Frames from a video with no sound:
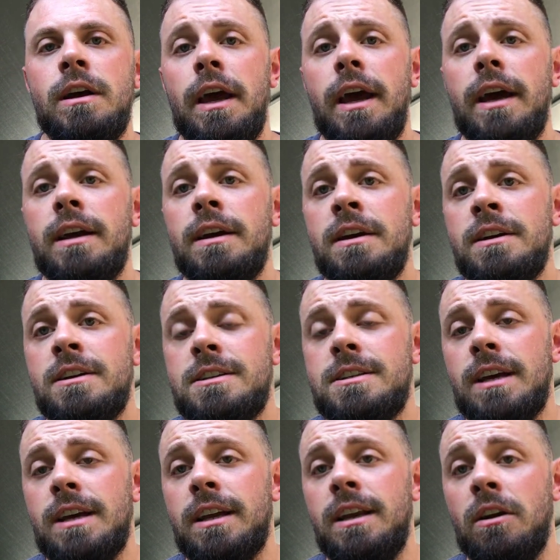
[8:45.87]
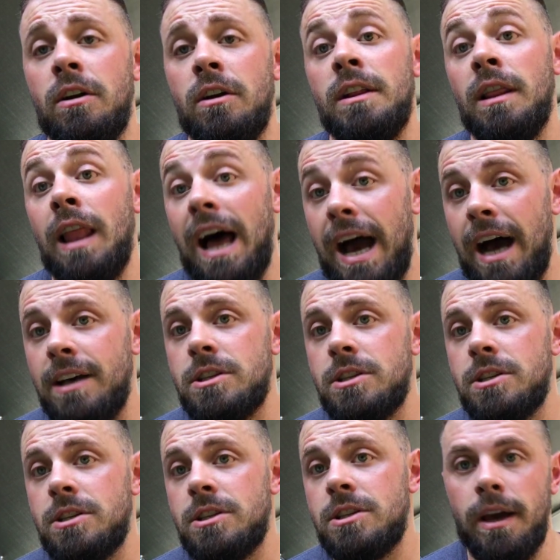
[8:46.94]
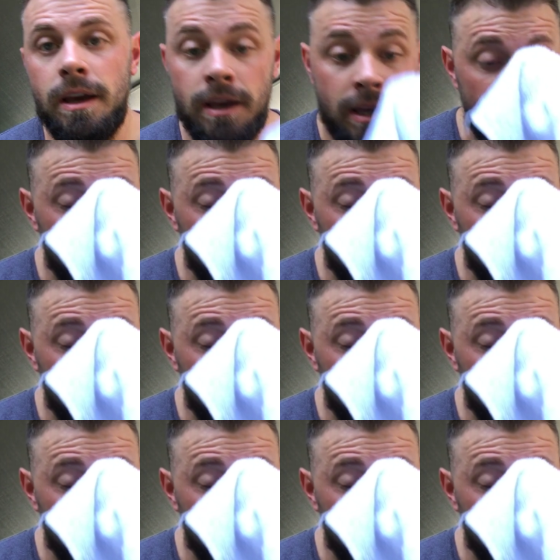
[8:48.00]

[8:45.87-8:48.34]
And second, or in last, okay,